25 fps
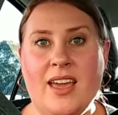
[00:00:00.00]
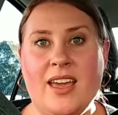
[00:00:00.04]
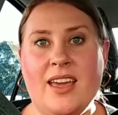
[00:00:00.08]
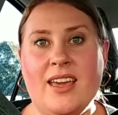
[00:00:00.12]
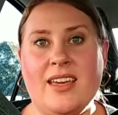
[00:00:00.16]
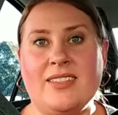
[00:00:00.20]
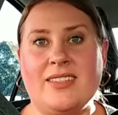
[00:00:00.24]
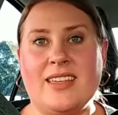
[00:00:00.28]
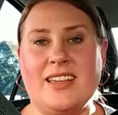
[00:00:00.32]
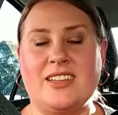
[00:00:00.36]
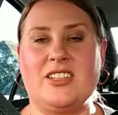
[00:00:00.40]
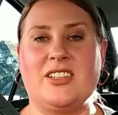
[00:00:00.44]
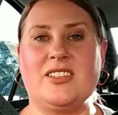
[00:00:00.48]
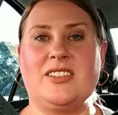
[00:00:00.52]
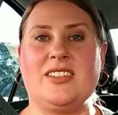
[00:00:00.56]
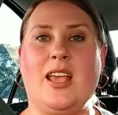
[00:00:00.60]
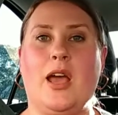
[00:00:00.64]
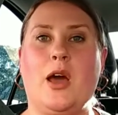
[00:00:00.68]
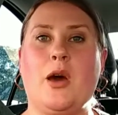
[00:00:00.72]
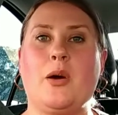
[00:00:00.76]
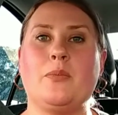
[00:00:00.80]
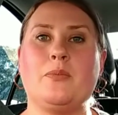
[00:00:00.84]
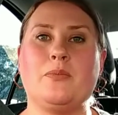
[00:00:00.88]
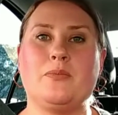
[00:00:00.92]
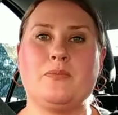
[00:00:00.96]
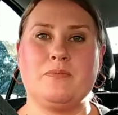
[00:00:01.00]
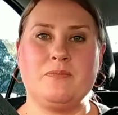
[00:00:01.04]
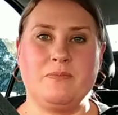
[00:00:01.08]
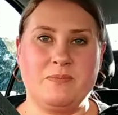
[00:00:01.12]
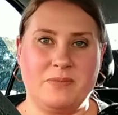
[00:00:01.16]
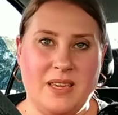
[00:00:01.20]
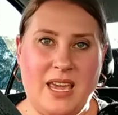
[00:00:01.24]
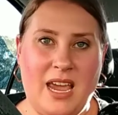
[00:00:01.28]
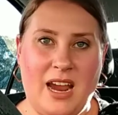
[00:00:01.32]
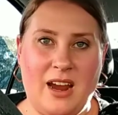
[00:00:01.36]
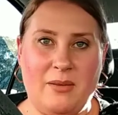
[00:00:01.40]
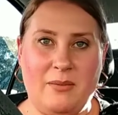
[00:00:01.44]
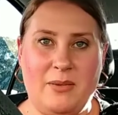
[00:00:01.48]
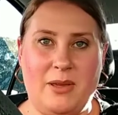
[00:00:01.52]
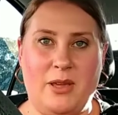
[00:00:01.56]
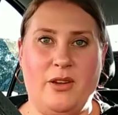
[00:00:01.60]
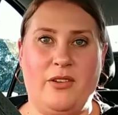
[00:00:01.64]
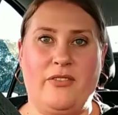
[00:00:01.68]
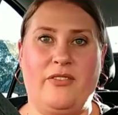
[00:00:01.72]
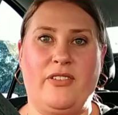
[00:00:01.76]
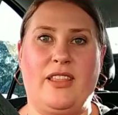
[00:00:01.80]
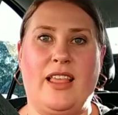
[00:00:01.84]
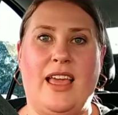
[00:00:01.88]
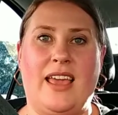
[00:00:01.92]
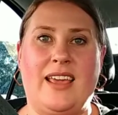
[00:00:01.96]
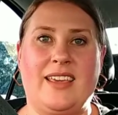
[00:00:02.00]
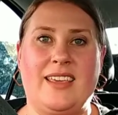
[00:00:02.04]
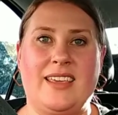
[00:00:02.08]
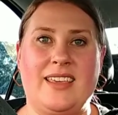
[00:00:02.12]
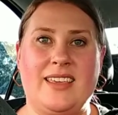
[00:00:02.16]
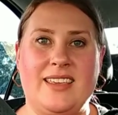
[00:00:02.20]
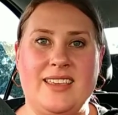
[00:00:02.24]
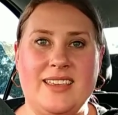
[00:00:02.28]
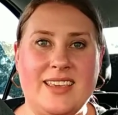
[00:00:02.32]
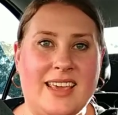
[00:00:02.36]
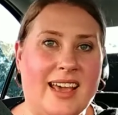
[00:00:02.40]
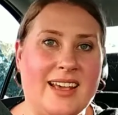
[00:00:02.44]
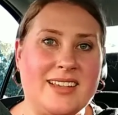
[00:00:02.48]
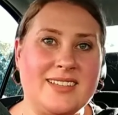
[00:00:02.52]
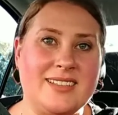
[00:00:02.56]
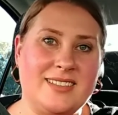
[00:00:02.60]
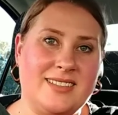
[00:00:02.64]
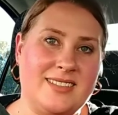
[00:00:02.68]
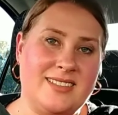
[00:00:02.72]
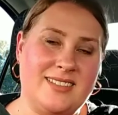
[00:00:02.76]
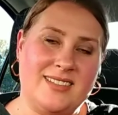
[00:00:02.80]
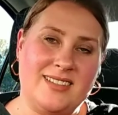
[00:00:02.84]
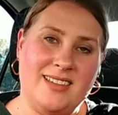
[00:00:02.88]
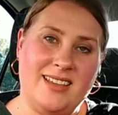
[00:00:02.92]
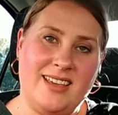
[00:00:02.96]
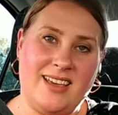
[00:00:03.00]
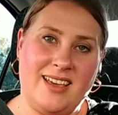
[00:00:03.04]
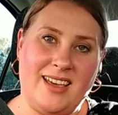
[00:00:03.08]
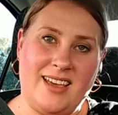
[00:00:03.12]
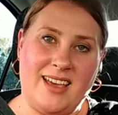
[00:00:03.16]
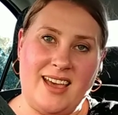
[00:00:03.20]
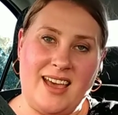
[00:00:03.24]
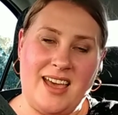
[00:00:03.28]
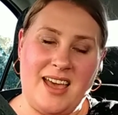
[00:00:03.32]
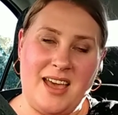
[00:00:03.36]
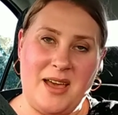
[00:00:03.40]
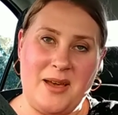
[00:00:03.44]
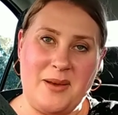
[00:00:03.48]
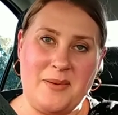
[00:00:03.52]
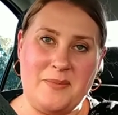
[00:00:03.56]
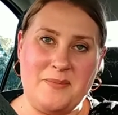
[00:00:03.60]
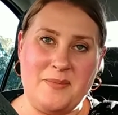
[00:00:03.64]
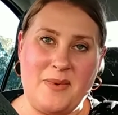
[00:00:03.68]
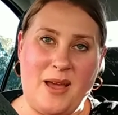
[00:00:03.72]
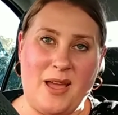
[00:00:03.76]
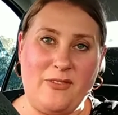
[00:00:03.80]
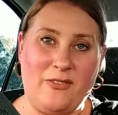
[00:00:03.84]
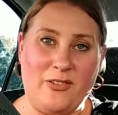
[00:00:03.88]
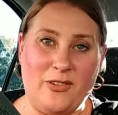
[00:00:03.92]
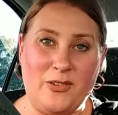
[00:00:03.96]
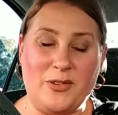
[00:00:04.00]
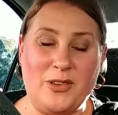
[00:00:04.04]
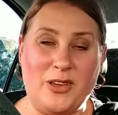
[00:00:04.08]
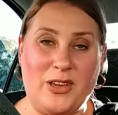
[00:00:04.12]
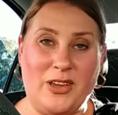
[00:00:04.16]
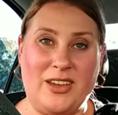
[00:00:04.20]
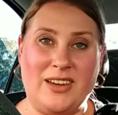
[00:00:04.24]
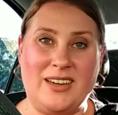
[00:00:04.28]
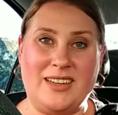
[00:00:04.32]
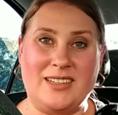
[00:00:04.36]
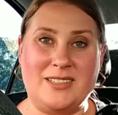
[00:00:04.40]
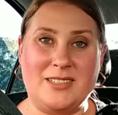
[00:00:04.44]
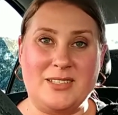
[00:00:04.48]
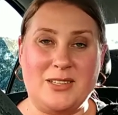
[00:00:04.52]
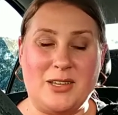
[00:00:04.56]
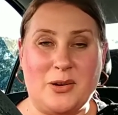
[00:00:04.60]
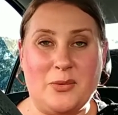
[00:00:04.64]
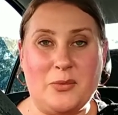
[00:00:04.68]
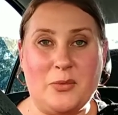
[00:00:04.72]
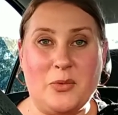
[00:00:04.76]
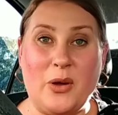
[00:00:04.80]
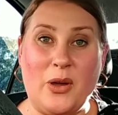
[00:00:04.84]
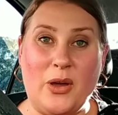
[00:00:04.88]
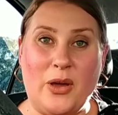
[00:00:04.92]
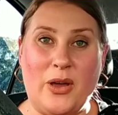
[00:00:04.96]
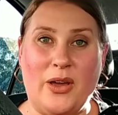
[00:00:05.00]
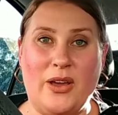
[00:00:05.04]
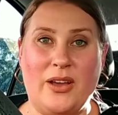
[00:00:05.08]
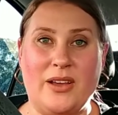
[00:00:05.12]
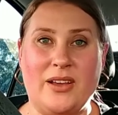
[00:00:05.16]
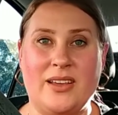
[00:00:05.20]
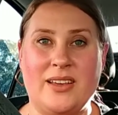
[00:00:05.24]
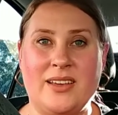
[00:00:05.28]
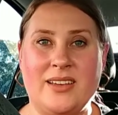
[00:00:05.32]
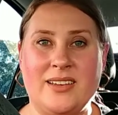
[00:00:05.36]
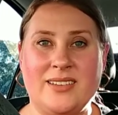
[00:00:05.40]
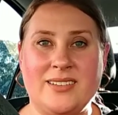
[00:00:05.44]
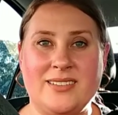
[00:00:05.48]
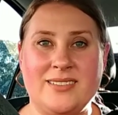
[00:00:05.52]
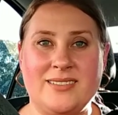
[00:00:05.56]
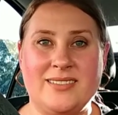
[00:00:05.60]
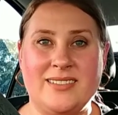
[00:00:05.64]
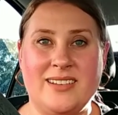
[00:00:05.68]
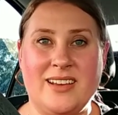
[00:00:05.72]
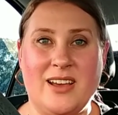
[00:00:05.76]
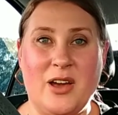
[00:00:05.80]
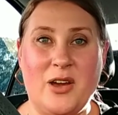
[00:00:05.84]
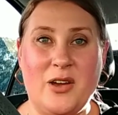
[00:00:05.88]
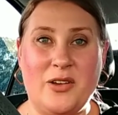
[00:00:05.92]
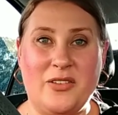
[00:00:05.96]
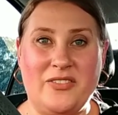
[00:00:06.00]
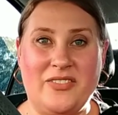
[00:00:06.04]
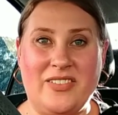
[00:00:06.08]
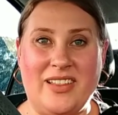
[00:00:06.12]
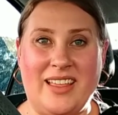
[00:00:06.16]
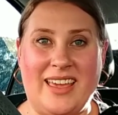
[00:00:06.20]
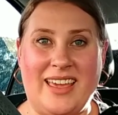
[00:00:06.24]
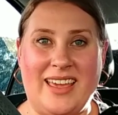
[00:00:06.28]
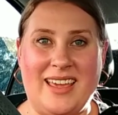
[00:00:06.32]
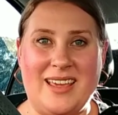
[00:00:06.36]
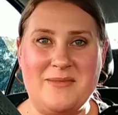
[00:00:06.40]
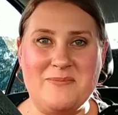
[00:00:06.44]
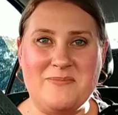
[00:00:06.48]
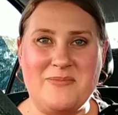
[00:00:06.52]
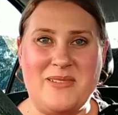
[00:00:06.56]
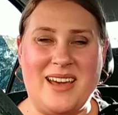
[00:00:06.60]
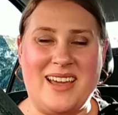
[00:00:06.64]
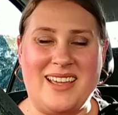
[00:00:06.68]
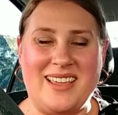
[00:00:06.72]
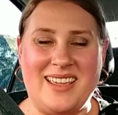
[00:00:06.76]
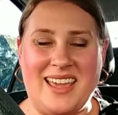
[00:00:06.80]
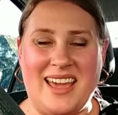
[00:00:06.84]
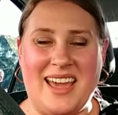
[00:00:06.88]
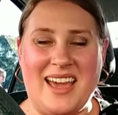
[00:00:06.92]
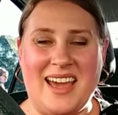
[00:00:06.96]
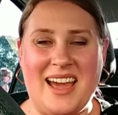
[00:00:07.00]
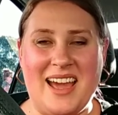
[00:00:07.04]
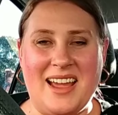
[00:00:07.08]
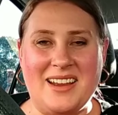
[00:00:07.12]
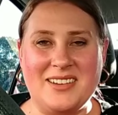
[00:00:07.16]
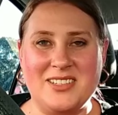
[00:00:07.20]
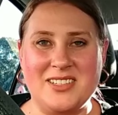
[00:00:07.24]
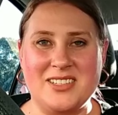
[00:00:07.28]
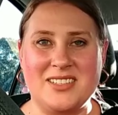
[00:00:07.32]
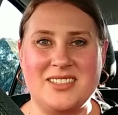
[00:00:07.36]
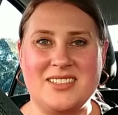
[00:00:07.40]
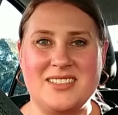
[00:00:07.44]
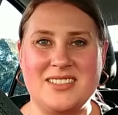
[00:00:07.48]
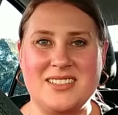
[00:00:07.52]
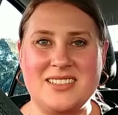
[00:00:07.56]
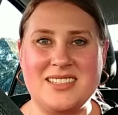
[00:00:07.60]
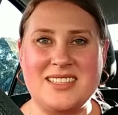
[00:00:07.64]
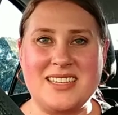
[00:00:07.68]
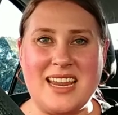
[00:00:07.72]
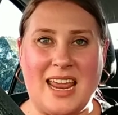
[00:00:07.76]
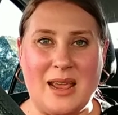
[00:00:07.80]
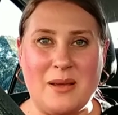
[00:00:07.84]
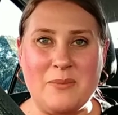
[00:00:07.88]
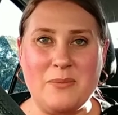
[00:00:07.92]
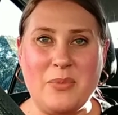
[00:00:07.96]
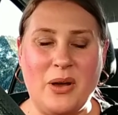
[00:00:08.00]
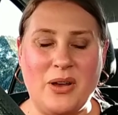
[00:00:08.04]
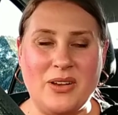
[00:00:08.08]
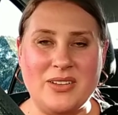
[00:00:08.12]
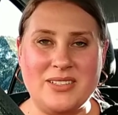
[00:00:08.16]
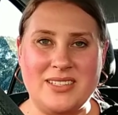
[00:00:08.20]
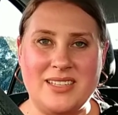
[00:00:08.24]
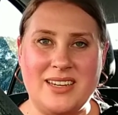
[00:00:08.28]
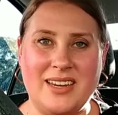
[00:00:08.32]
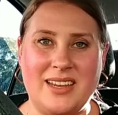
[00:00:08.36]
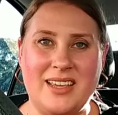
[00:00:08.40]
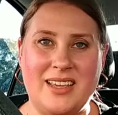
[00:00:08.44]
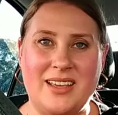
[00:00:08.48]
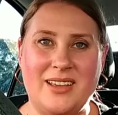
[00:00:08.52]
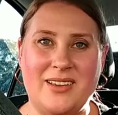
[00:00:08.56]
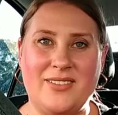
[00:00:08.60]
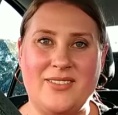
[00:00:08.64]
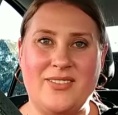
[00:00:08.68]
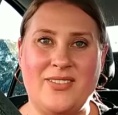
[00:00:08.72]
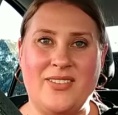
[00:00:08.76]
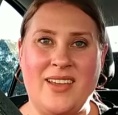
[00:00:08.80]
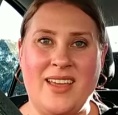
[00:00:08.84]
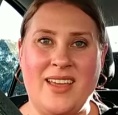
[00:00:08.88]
that just helped carry me over, like, yes, I feel good, it's gonna work, hopefully. But yeah, I'm just staying positive.